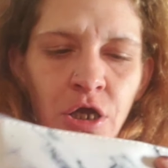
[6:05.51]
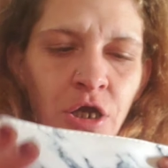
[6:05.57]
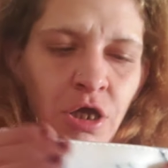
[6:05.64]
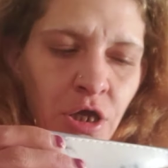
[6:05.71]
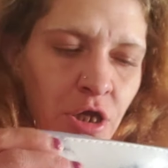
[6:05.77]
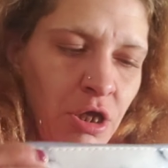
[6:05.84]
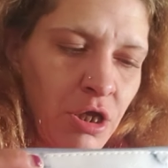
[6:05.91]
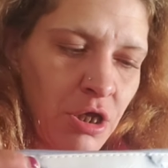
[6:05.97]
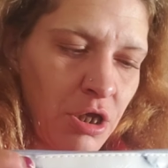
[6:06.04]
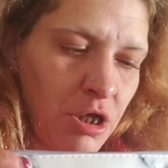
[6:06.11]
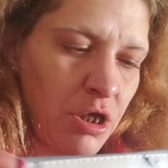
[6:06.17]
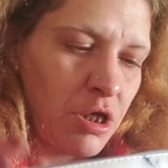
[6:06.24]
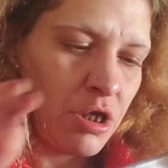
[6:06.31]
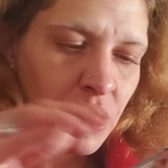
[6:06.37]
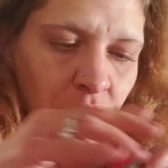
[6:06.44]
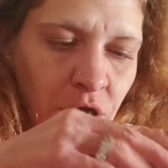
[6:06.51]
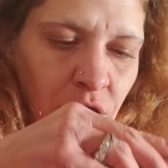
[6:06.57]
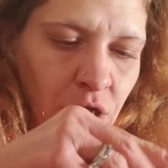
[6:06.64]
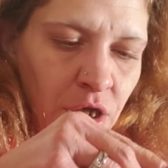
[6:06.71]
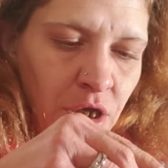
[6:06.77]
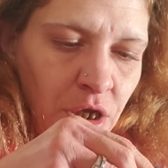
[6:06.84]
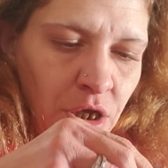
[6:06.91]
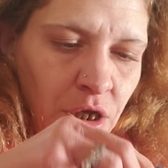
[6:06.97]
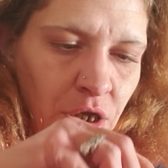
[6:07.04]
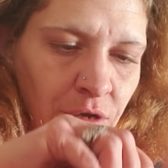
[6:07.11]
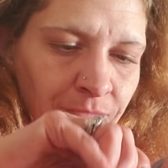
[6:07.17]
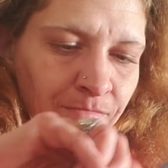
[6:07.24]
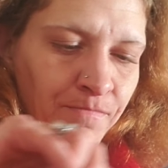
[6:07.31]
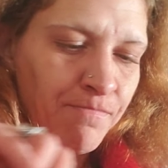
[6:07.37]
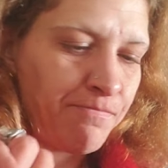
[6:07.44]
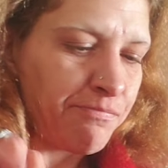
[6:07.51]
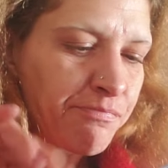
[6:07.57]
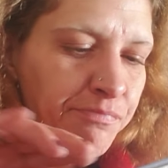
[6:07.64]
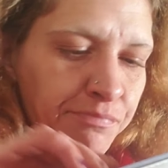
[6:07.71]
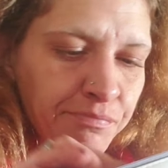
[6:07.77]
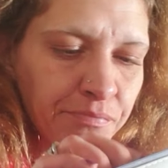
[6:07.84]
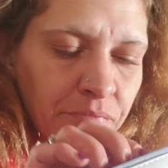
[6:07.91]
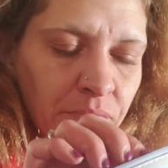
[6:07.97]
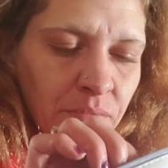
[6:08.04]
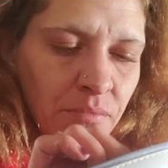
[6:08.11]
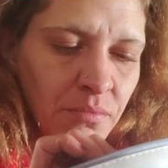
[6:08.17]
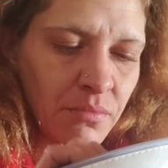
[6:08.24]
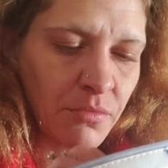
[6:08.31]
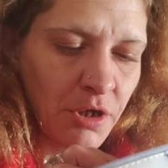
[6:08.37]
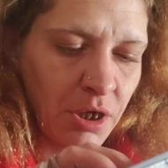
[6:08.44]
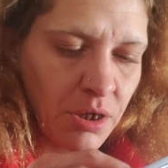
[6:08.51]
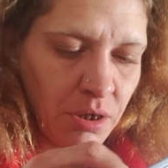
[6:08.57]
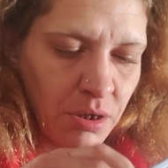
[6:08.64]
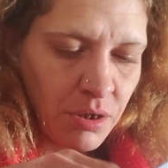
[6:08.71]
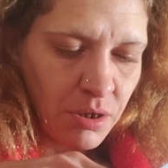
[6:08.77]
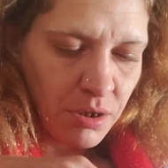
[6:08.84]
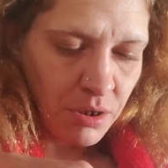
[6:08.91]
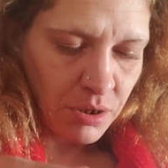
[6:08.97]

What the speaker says: (silence)